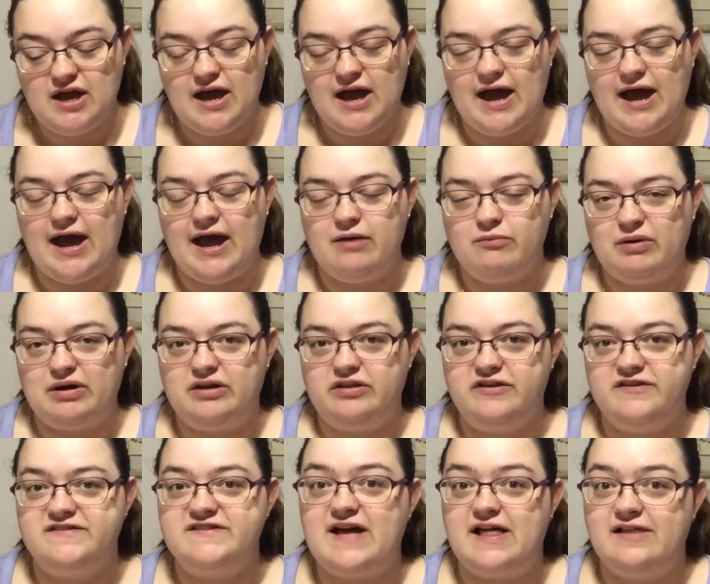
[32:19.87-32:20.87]
and one of those
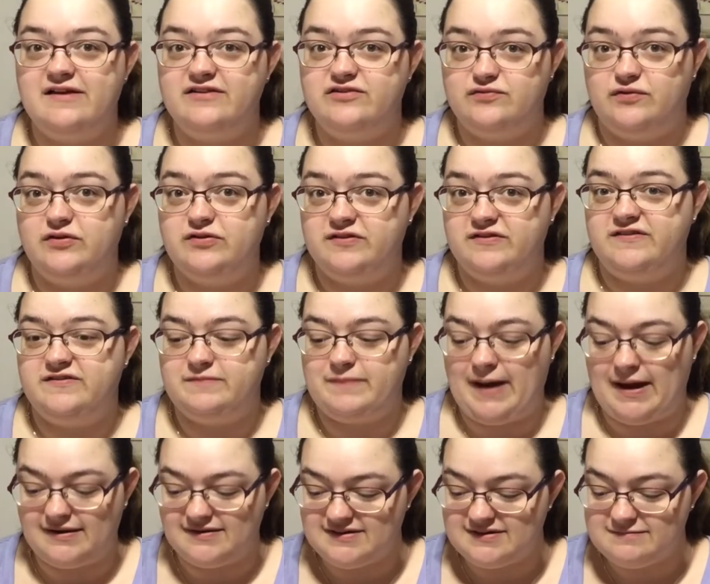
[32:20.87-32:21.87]
colours for this
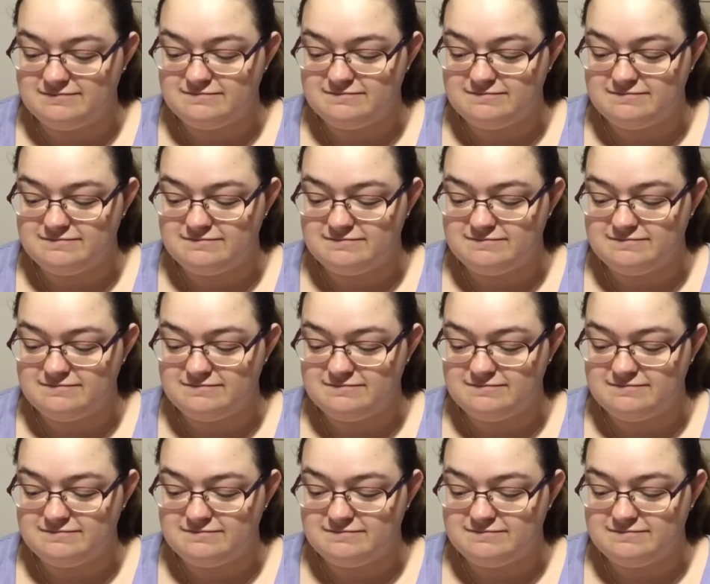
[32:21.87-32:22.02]
pattern,